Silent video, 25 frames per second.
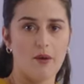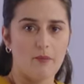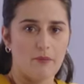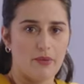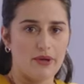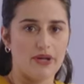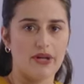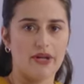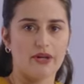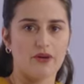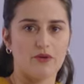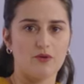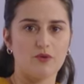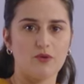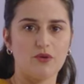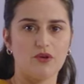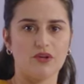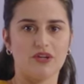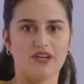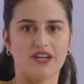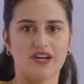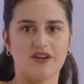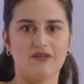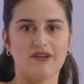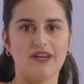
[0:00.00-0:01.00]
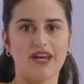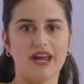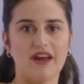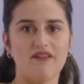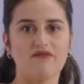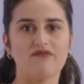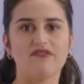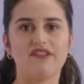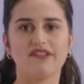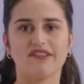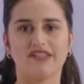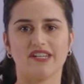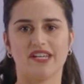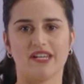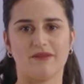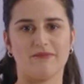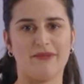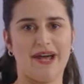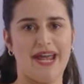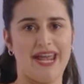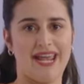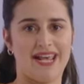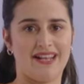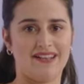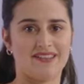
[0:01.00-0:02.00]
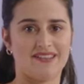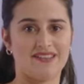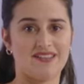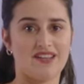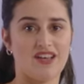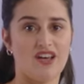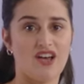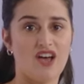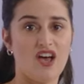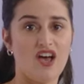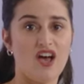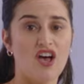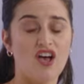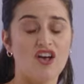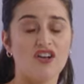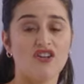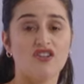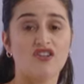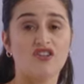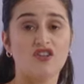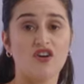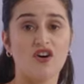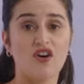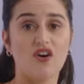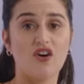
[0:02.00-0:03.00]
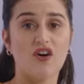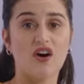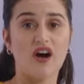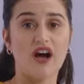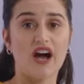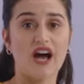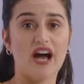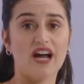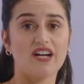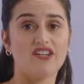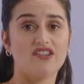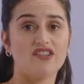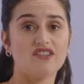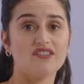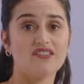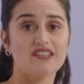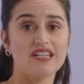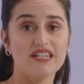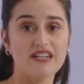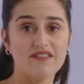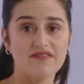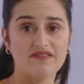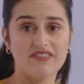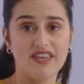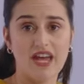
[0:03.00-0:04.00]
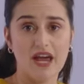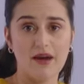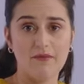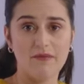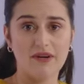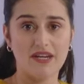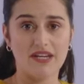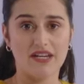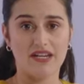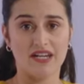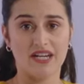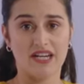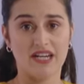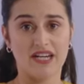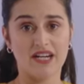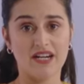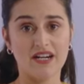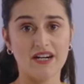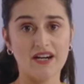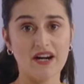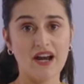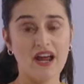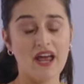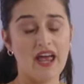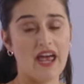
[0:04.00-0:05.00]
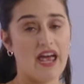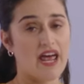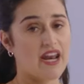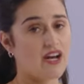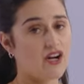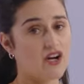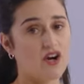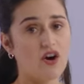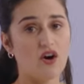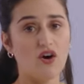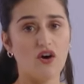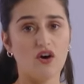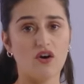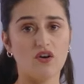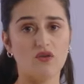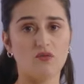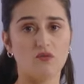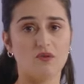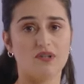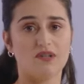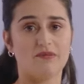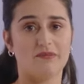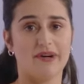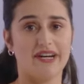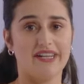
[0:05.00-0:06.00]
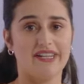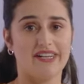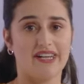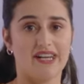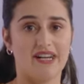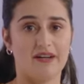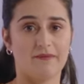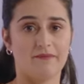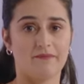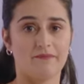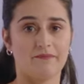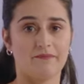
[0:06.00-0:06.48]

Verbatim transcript: but I don't want to carry everything in my hands. So I just leave them in here and go on with my day.